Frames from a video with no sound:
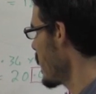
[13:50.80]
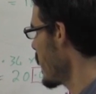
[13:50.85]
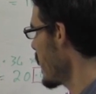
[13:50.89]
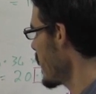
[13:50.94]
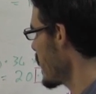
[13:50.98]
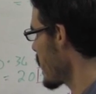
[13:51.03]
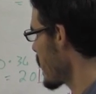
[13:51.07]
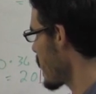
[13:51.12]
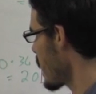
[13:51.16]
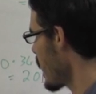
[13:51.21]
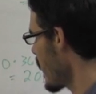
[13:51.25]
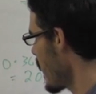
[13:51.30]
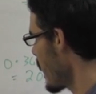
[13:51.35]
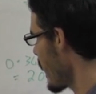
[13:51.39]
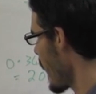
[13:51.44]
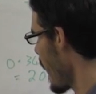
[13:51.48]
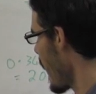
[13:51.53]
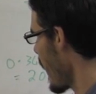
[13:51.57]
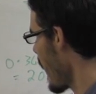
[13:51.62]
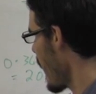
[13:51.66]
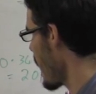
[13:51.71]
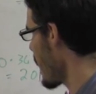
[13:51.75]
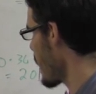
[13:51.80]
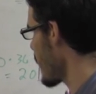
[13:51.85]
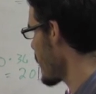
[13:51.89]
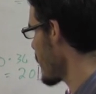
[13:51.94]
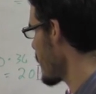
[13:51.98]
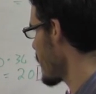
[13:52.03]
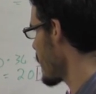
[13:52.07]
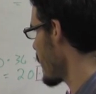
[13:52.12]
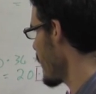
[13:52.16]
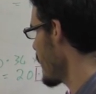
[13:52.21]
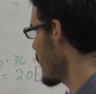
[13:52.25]
whoops, 12
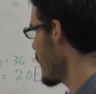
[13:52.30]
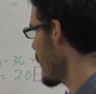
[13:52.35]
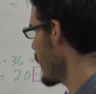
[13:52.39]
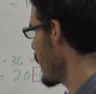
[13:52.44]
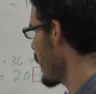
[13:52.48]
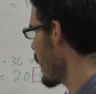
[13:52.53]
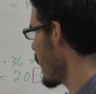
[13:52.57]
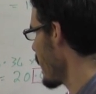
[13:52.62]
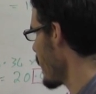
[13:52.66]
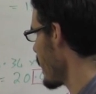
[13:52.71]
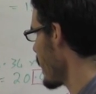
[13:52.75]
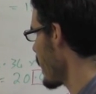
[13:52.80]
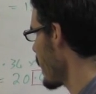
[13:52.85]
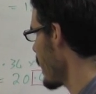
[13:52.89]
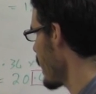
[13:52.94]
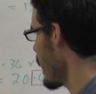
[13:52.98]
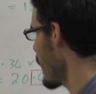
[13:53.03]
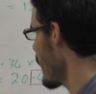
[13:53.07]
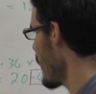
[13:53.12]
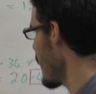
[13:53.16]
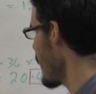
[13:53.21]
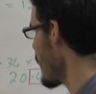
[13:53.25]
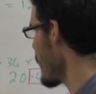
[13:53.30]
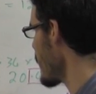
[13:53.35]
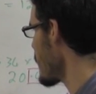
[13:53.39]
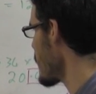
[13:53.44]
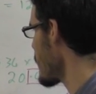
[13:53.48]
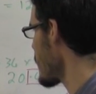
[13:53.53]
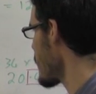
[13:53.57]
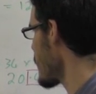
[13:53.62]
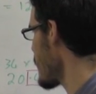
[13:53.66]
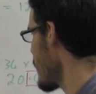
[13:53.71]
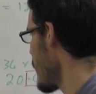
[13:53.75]
hours, 20.4
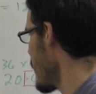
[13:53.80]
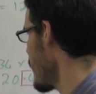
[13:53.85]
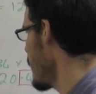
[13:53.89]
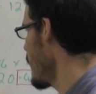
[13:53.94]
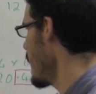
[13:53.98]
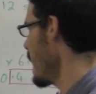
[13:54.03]
minutes,